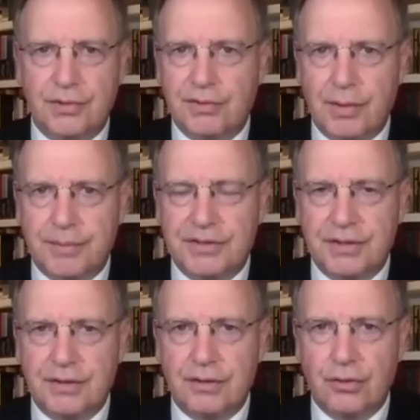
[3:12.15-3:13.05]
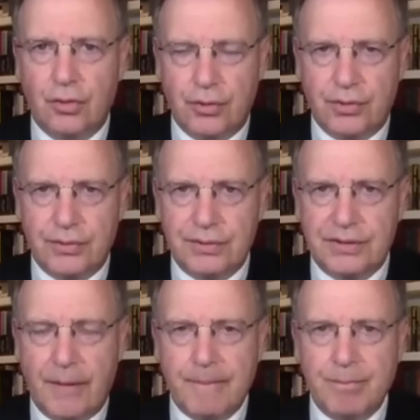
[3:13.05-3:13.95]
Trump's lawyers,
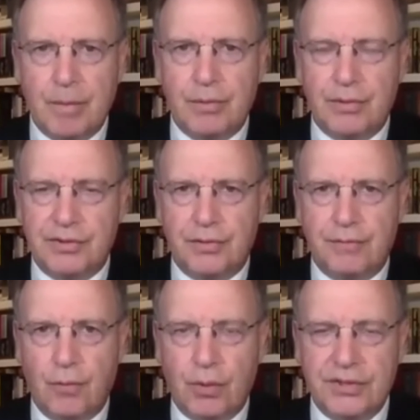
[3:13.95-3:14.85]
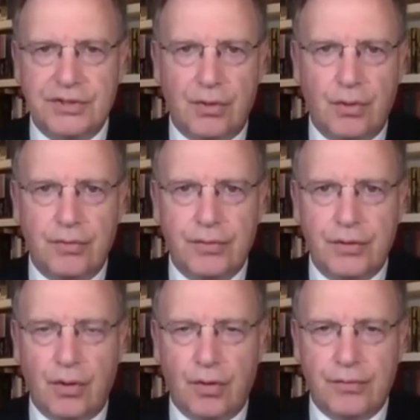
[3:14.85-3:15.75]
because you're forced over
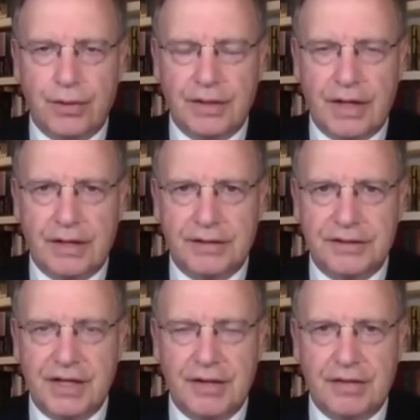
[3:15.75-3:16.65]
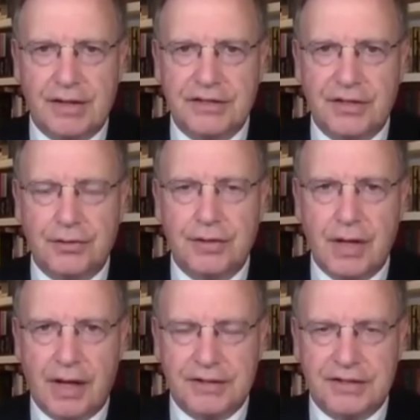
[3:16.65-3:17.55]
and over again to say things that are
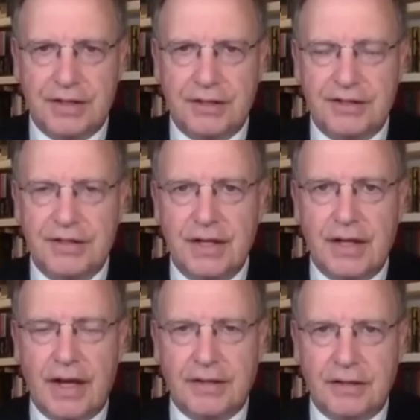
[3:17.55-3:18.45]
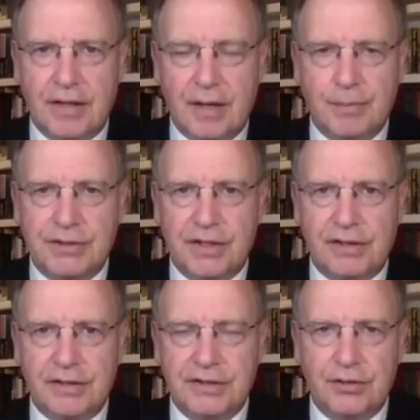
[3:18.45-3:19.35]
nonsense and to take
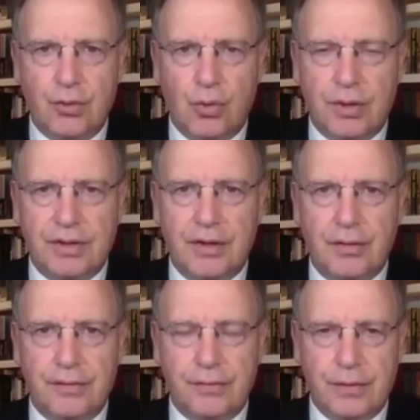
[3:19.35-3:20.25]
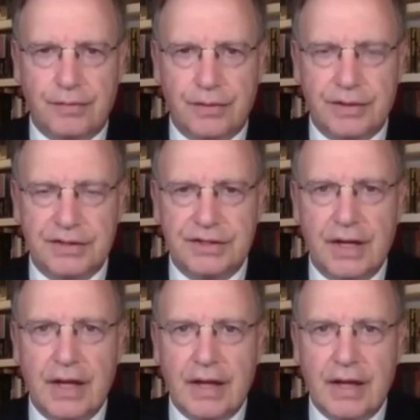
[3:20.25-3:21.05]
positions in court that are frivolous.